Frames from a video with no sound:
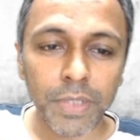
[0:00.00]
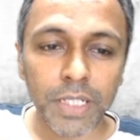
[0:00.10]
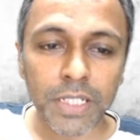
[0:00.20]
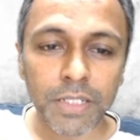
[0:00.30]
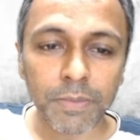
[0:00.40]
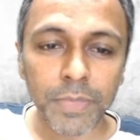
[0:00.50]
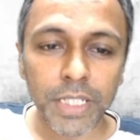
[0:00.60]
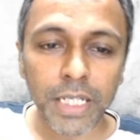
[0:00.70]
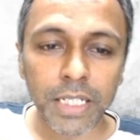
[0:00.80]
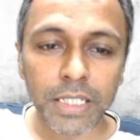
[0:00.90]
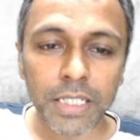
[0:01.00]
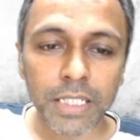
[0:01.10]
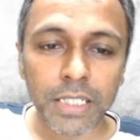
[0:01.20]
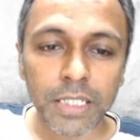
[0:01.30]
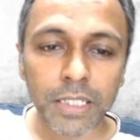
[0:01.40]
plus
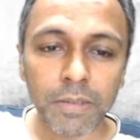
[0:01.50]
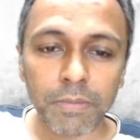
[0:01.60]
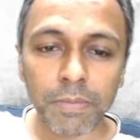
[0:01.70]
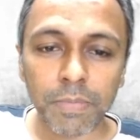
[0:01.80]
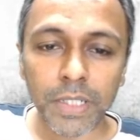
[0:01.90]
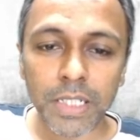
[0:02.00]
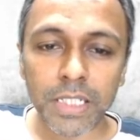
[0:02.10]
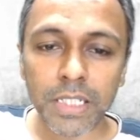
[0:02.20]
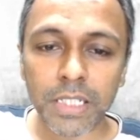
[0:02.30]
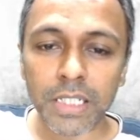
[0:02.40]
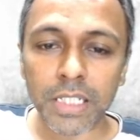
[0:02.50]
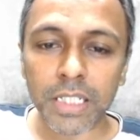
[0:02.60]
bx plus